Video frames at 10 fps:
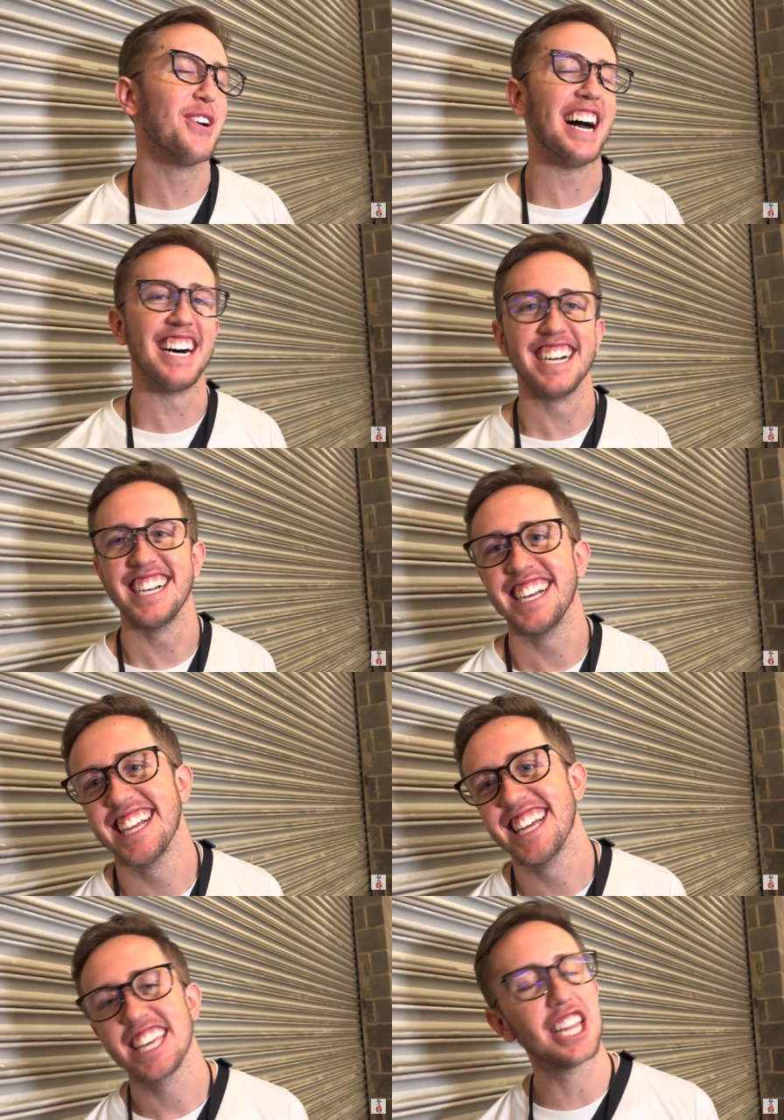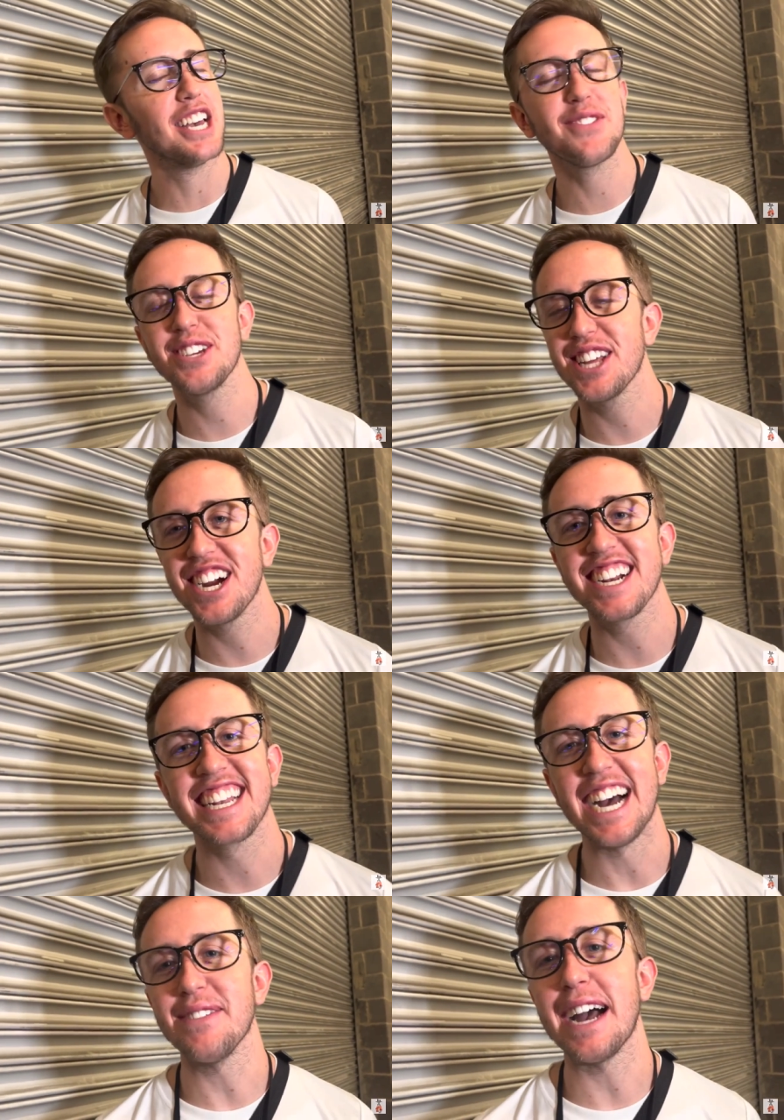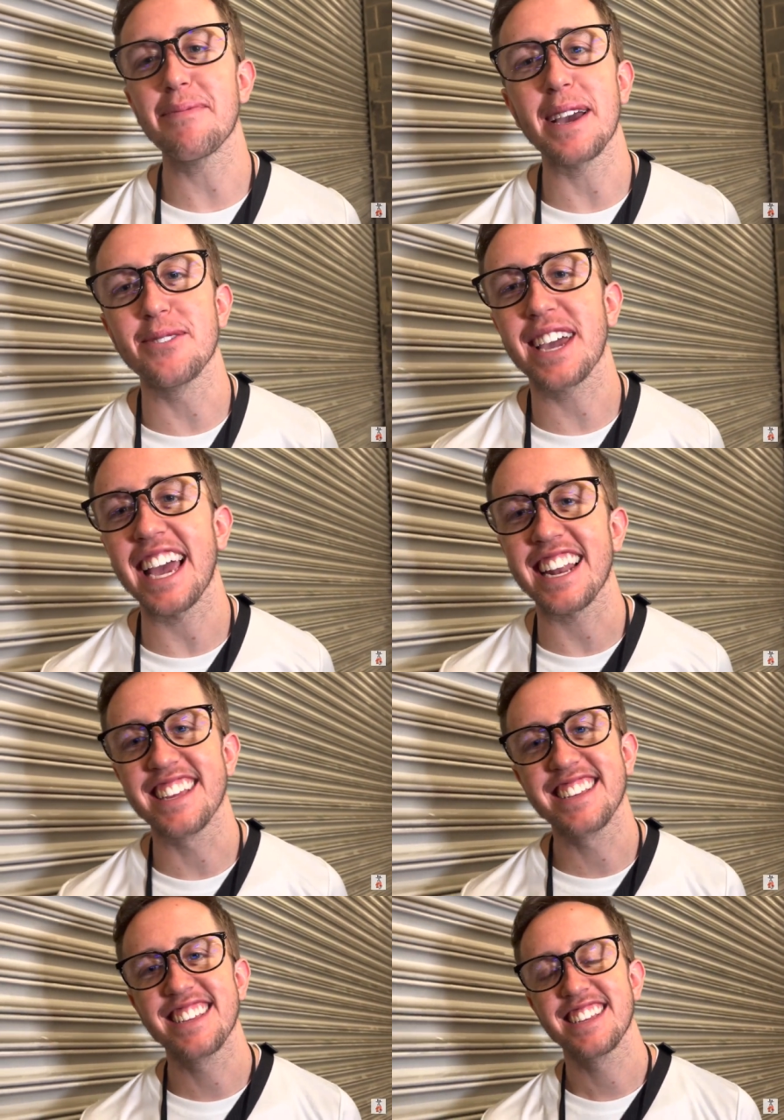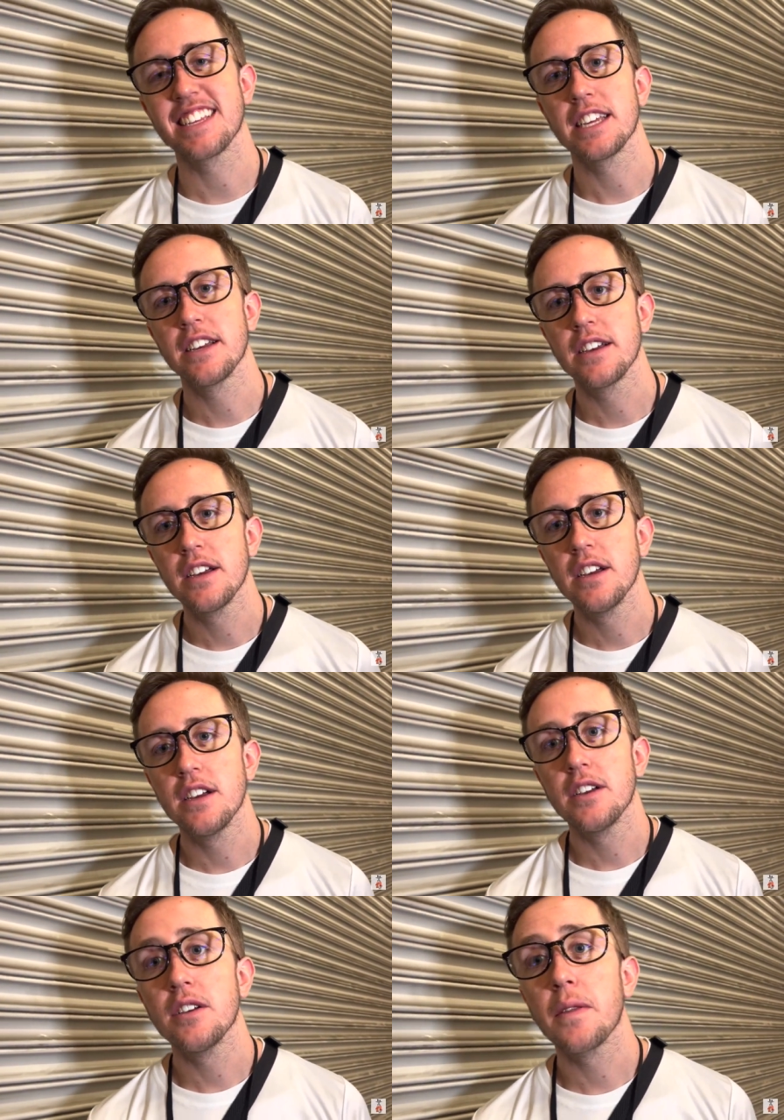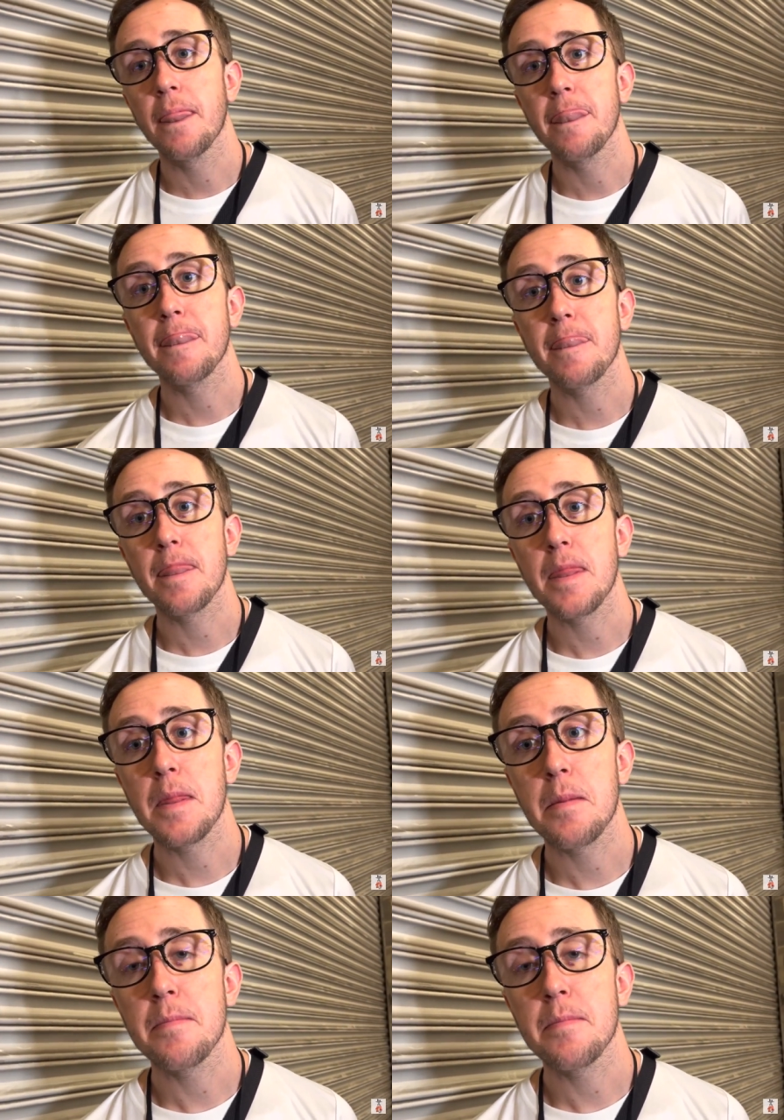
enough, you live and you learn. You live and you learn. I'm happy, I'm okay. But for yourself, next, who's next to you?